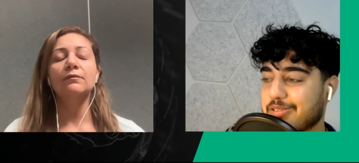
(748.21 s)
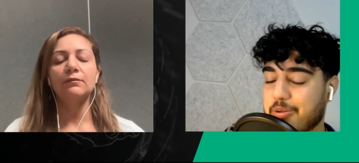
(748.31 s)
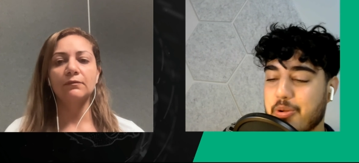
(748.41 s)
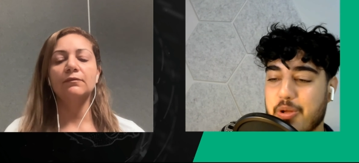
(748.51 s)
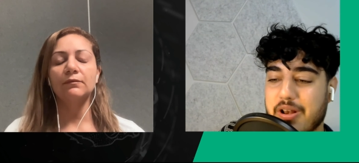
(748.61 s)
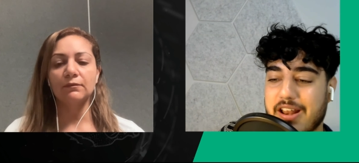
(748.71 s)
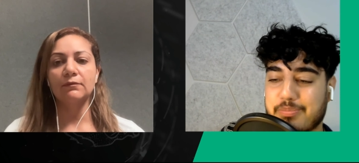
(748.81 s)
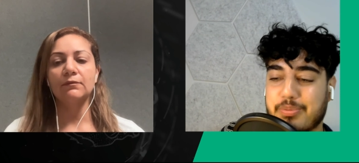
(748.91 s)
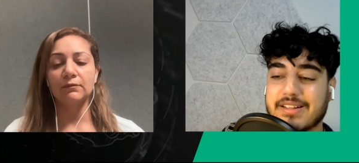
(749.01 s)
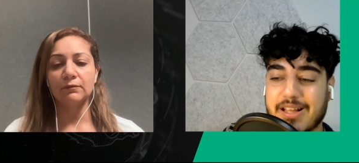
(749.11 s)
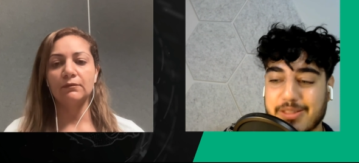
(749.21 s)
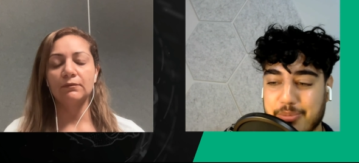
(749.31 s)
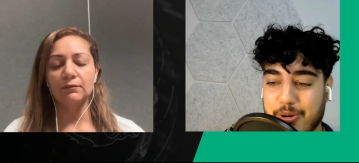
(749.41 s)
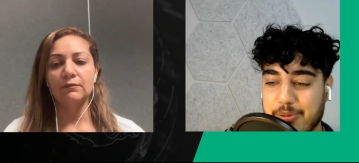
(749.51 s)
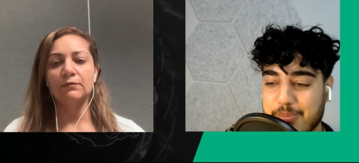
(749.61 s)
Speaker 1: so let's break down
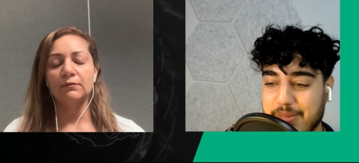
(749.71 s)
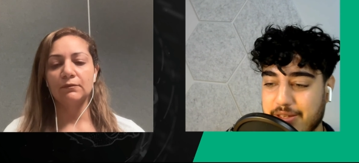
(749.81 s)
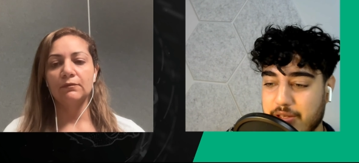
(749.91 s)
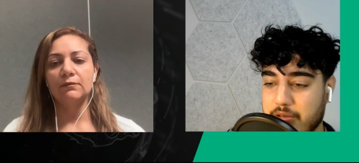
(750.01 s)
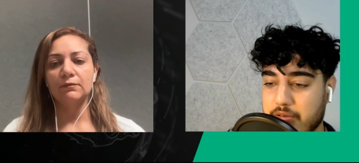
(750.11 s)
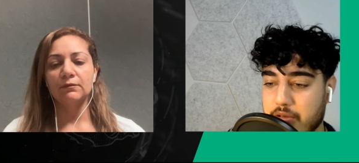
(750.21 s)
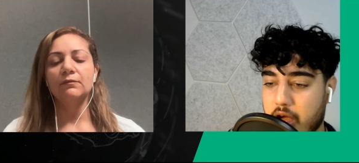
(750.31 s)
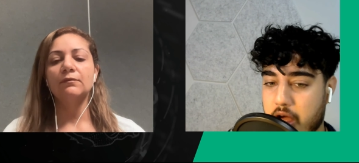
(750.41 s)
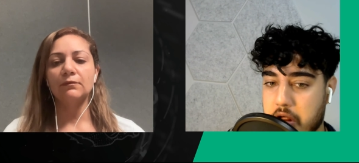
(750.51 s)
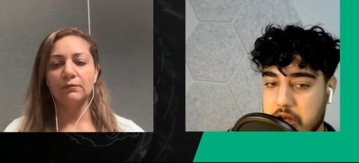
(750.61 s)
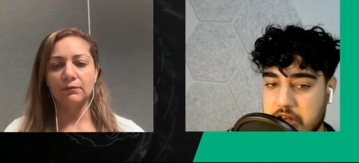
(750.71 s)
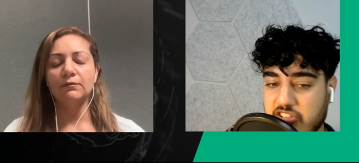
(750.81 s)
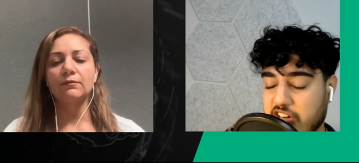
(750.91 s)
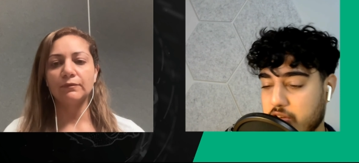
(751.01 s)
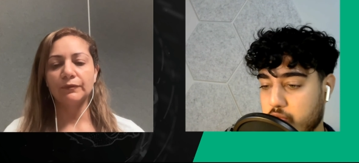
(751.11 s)
the problem that you
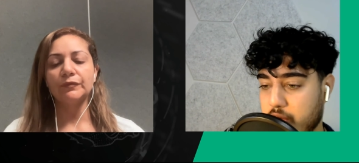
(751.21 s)
initially